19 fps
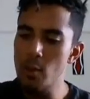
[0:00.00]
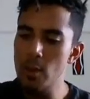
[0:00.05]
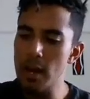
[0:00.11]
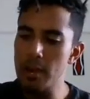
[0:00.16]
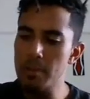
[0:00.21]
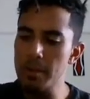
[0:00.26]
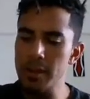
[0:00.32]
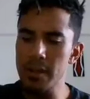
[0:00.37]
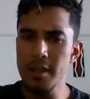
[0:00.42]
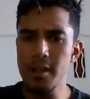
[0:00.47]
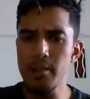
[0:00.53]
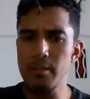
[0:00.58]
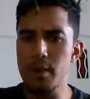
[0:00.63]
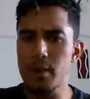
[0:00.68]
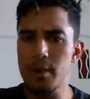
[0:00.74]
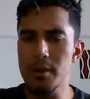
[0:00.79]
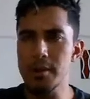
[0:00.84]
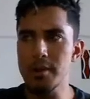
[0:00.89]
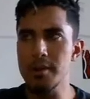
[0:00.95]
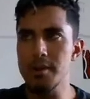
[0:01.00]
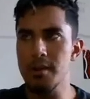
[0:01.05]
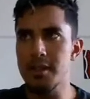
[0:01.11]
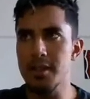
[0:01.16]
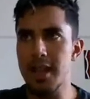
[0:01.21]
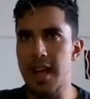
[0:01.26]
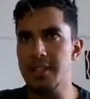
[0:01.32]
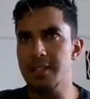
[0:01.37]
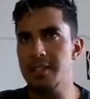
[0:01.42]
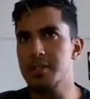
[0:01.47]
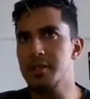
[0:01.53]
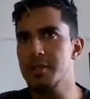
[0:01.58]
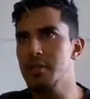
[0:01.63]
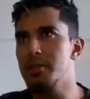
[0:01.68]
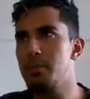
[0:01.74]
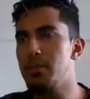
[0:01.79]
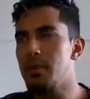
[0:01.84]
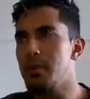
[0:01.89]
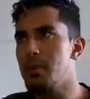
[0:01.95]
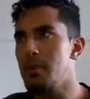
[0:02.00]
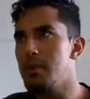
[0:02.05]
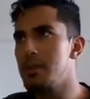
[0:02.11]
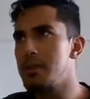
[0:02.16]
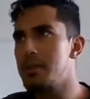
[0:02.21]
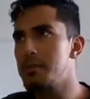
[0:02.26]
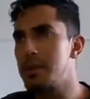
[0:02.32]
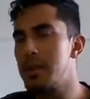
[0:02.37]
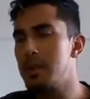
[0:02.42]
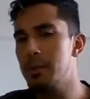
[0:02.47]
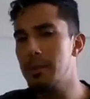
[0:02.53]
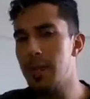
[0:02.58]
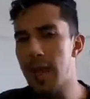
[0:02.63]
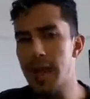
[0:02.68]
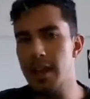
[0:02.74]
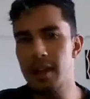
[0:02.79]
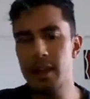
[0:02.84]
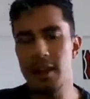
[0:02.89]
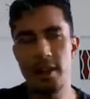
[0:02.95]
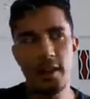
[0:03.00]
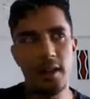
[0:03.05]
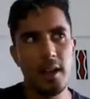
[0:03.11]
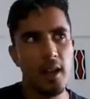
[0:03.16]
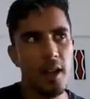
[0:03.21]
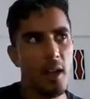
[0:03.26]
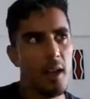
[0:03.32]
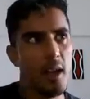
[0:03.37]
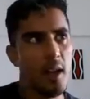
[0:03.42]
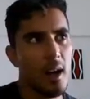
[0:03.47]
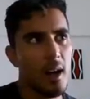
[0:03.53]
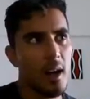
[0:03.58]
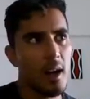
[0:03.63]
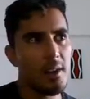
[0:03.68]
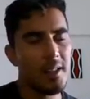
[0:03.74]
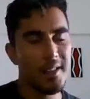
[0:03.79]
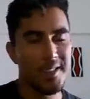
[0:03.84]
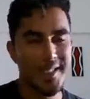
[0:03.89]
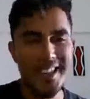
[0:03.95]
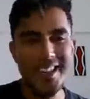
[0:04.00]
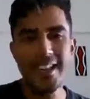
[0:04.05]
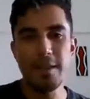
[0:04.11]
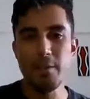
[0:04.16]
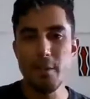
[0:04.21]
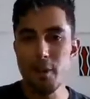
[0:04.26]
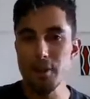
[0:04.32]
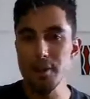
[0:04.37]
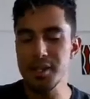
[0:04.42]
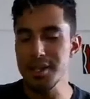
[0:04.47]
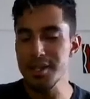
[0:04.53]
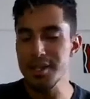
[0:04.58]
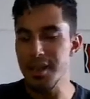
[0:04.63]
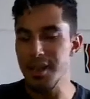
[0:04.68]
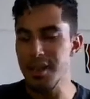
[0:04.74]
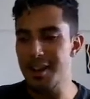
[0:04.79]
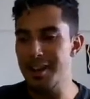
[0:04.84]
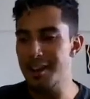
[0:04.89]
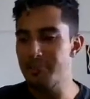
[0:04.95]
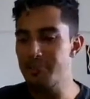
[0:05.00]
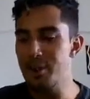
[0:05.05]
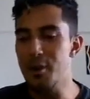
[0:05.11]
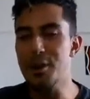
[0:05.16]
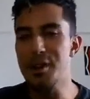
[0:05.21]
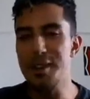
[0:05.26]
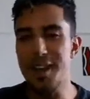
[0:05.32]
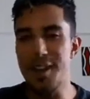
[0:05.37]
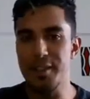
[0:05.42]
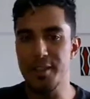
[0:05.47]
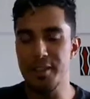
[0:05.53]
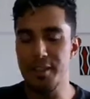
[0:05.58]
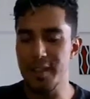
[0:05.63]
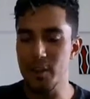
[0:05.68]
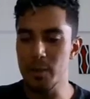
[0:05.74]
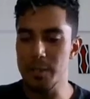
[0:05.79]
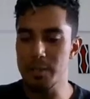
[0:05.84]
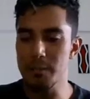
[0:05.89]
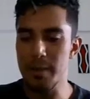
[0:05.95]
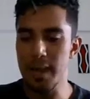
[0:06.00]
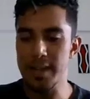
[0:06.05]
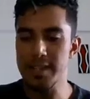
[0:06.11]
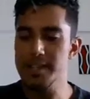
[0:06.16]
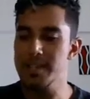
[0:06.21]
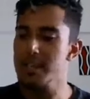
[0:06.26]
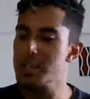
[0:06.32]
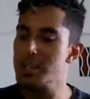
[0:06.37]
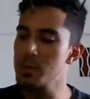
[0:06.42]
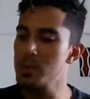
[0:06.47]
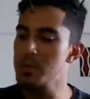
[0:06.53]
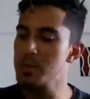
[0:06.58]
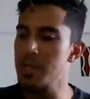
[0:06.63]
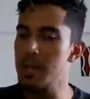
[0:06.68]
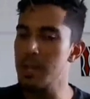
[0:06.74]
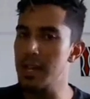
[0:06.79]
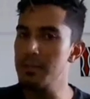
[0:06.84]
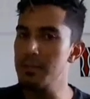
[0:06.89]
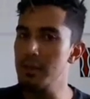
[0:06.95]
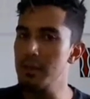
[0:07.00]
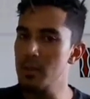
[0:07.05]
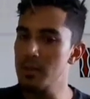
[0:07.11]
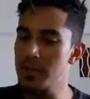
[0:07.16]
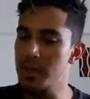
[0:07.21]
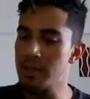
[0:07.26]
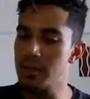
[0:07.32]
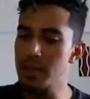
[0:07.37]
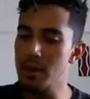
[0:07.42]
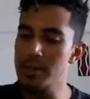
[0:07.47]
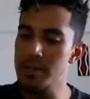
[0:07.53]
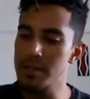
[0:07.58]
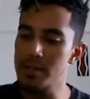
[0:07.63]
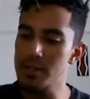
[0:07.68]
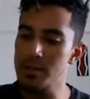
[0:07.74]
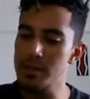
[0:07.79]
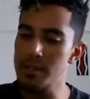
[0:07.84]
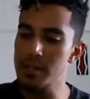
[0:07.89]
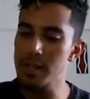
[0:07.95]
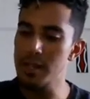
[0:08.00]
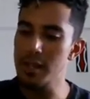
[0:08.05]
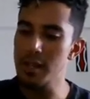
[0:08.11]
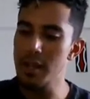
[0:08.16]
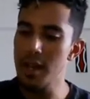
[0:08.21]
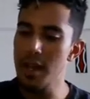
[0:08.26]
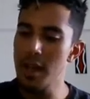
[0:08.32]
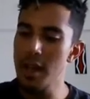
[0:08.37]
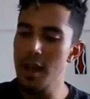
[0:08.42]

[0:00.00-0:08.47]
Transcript: I put in the polls, the last two polls, people added the second most voted on thing was bisexual shame, which I thought was interesting.